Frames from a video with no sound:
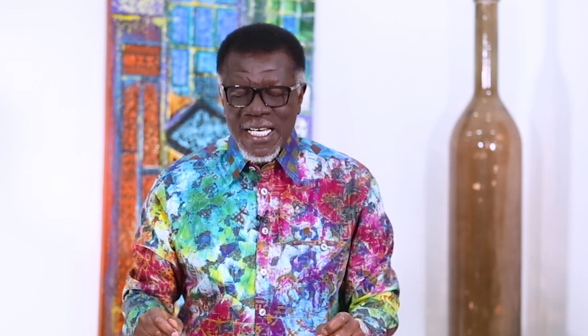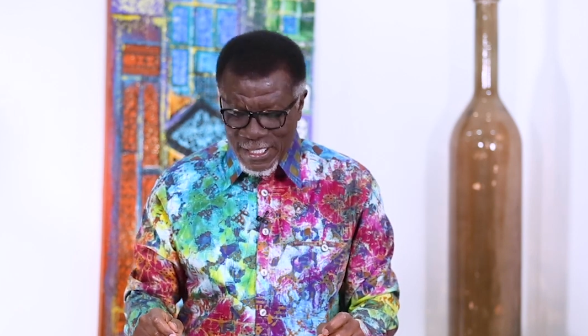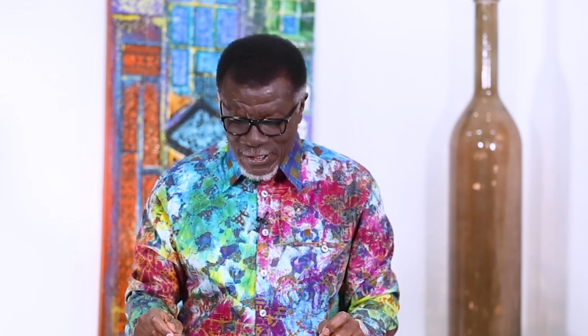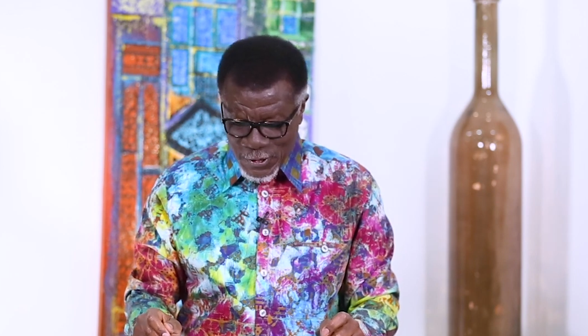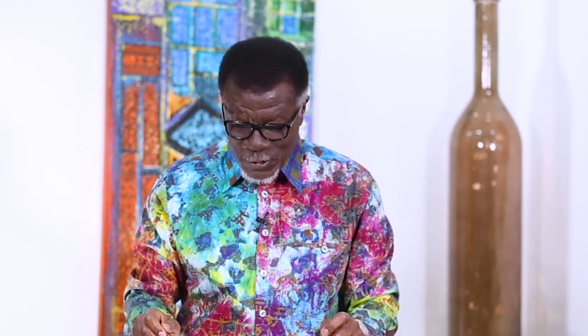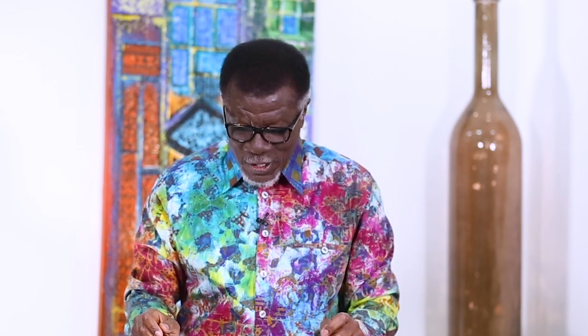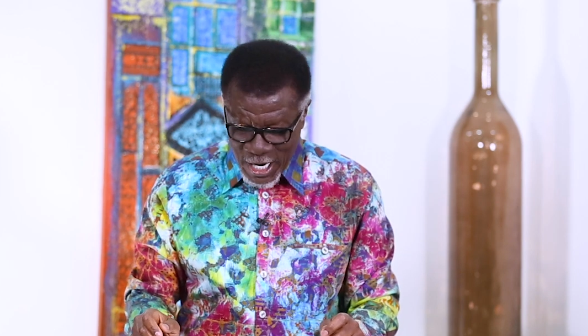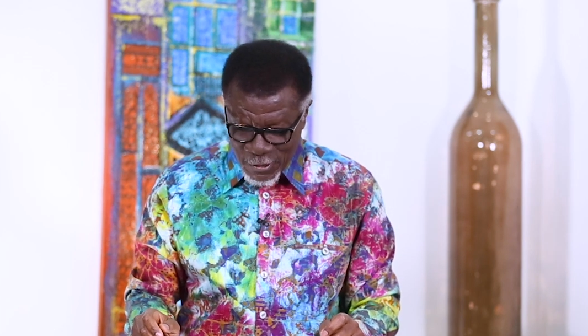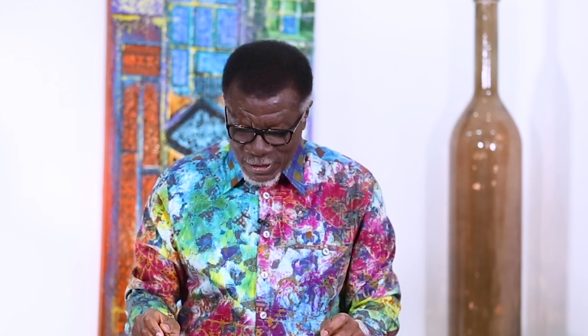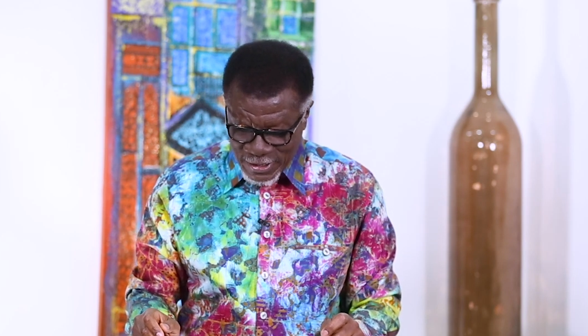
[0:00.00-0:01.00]
into
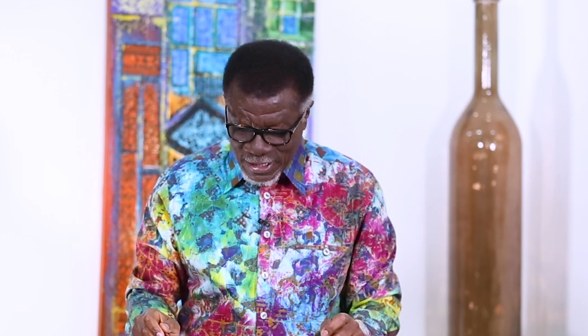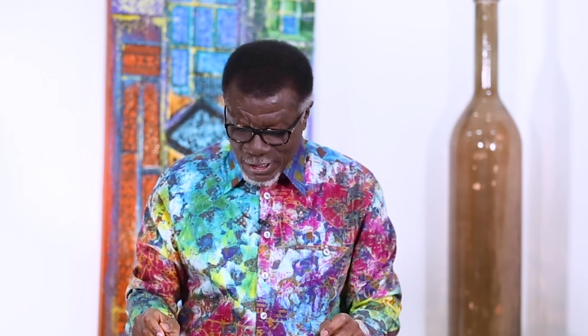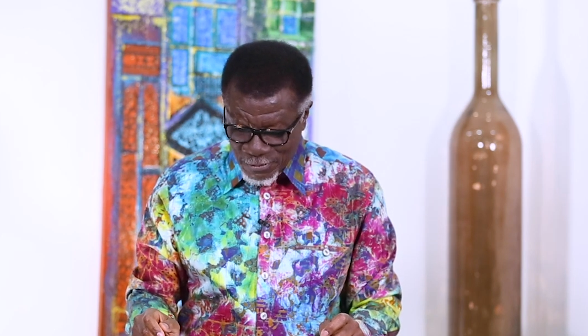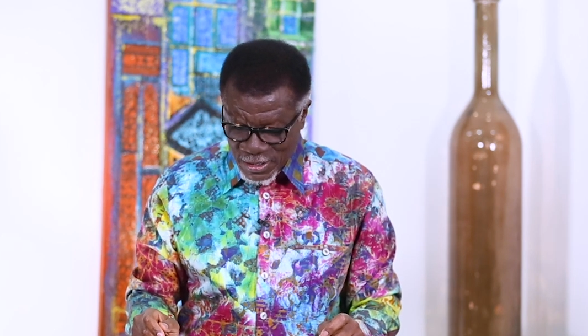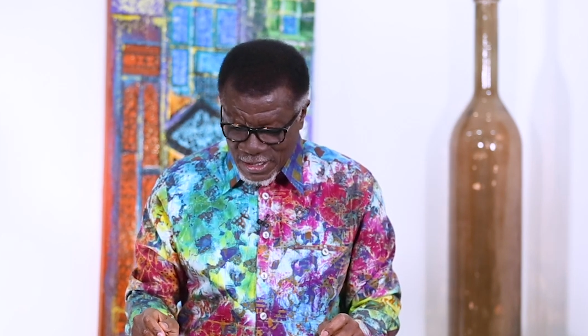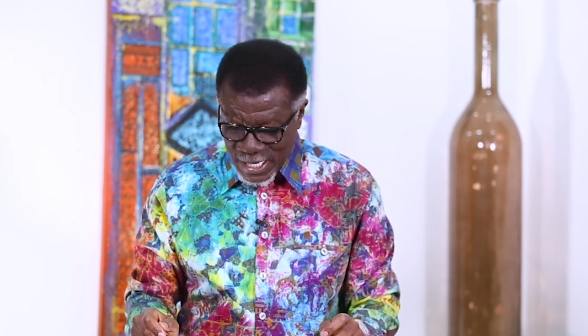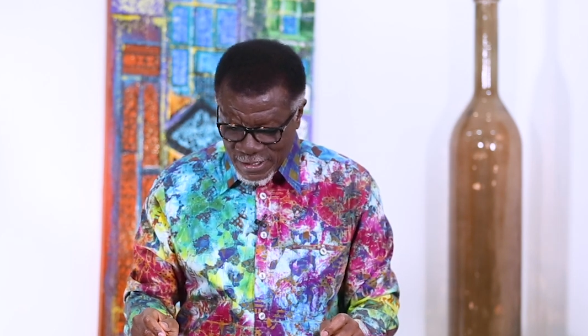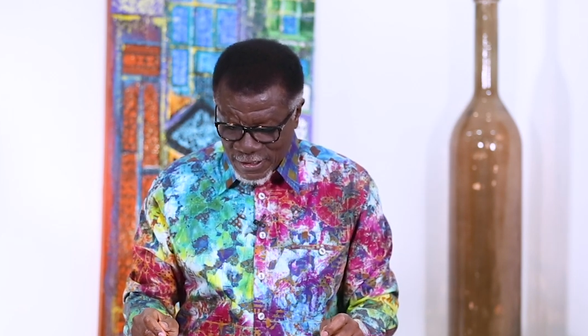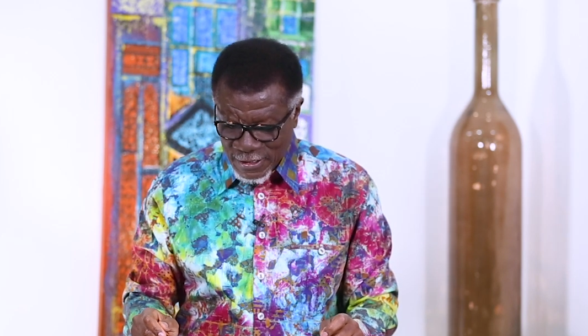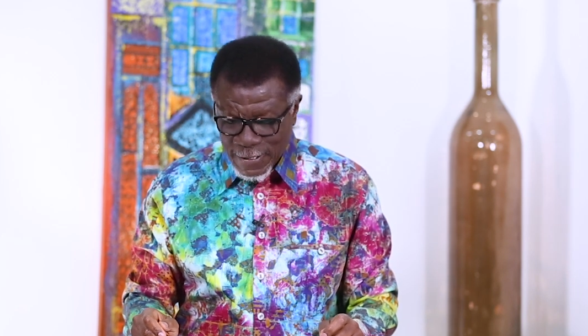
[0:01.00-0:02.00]
our
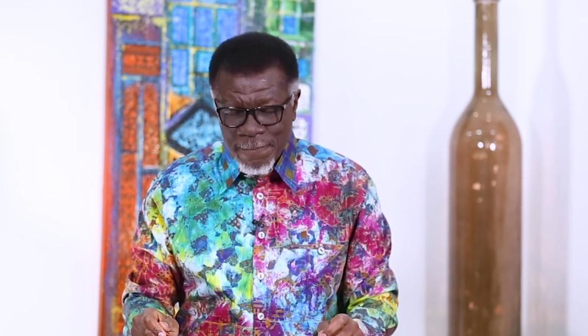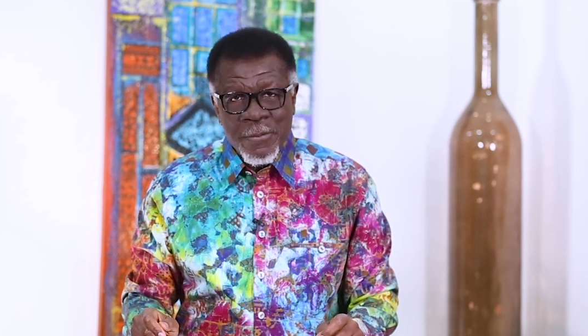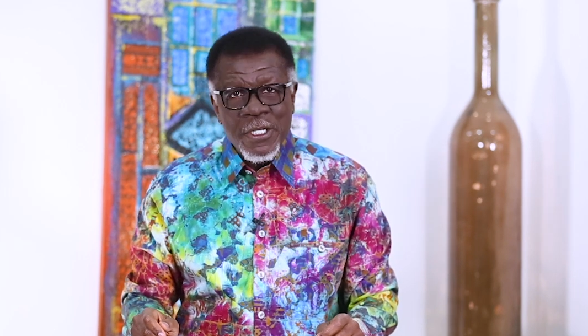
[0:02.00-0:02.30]
circumstances.